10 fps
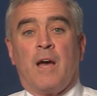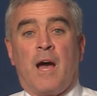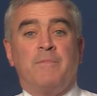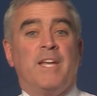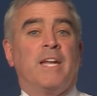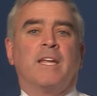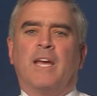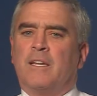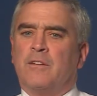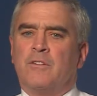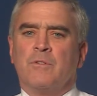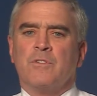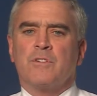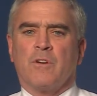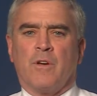I'm dedicated to
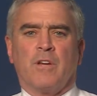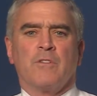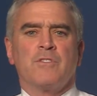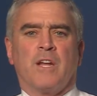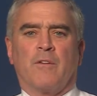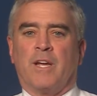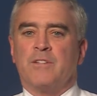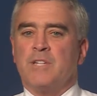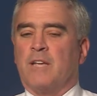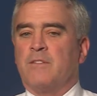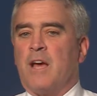ensuring your generation has